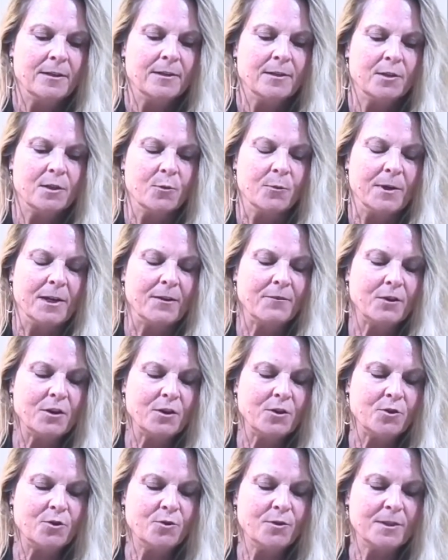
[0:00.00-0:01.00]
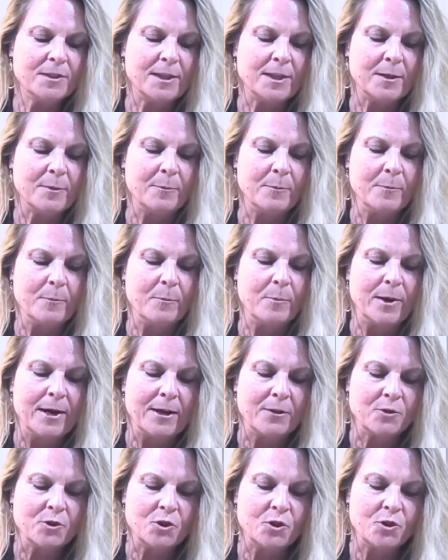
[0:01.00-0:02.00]
So whenever you're using
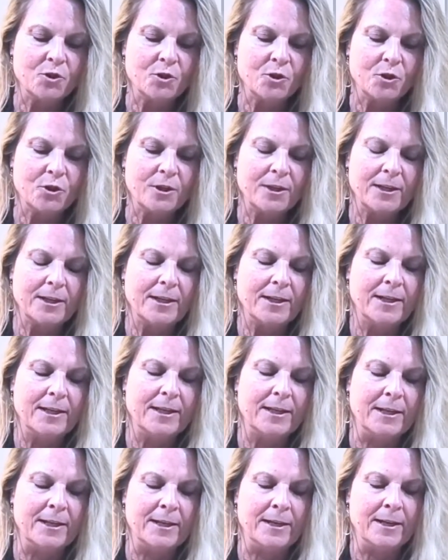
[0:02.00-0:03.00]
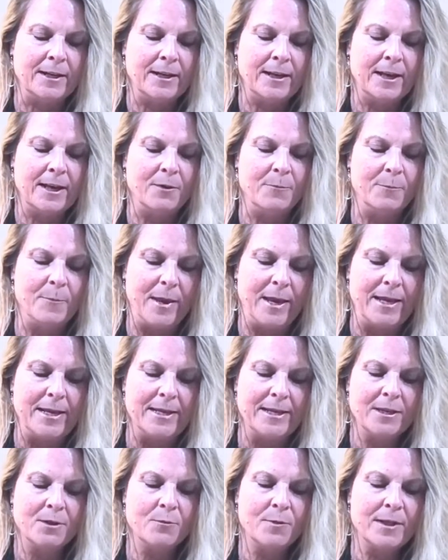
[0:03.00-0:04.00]
brown sugar in a
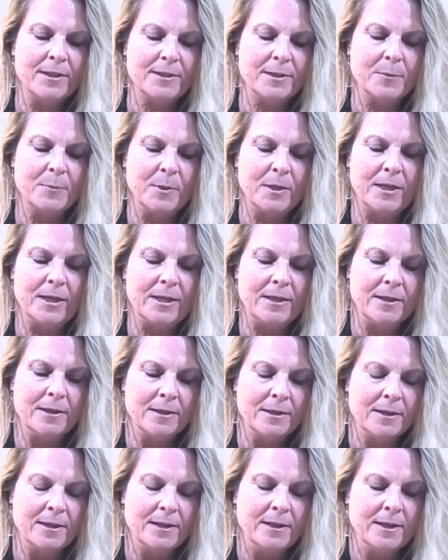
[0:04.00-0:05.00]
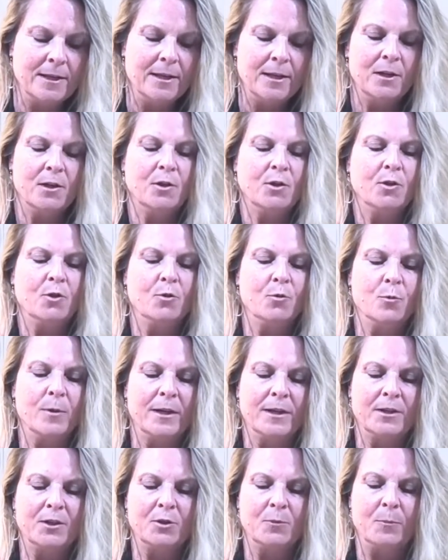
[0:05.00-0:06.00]
baking recipe, you
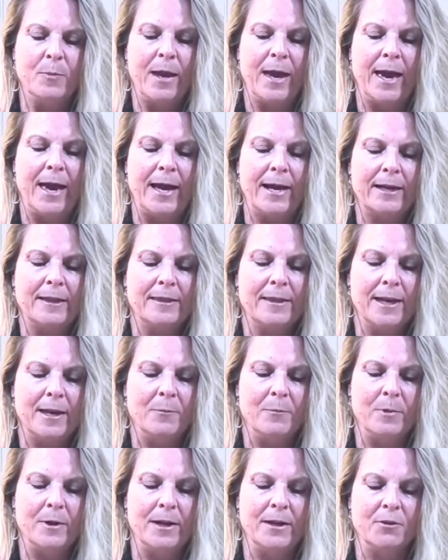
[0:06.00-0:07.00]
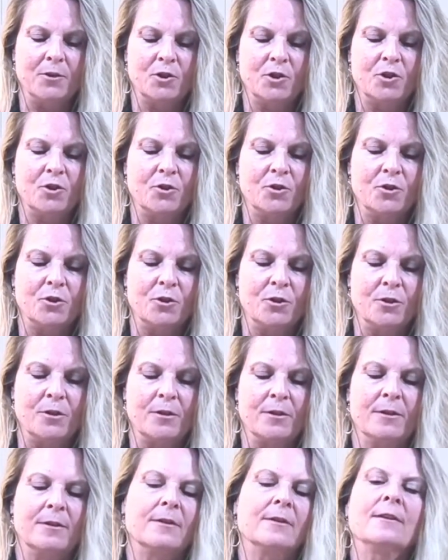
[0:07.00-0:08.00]
want to pack that brown sugar
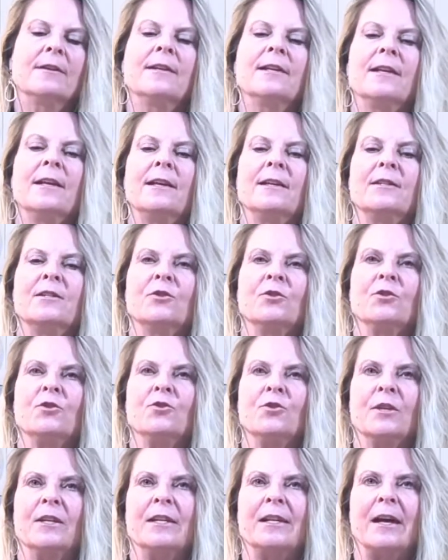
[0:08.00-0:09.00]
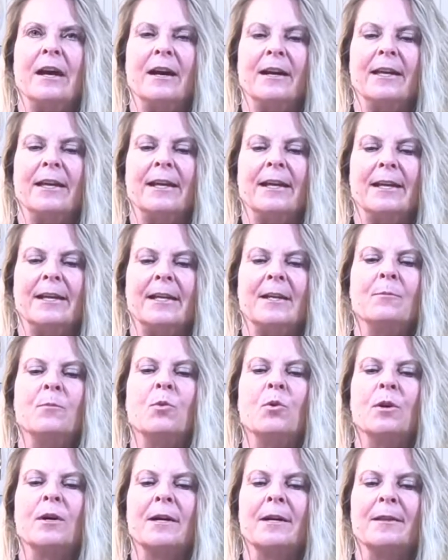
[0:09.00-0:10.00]
until you cannot get any
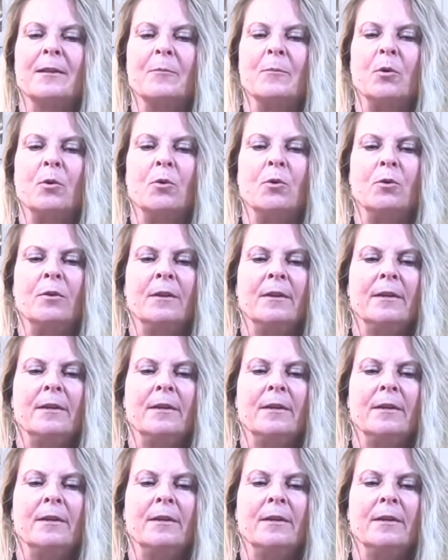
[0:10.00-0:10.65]
more in the bowl.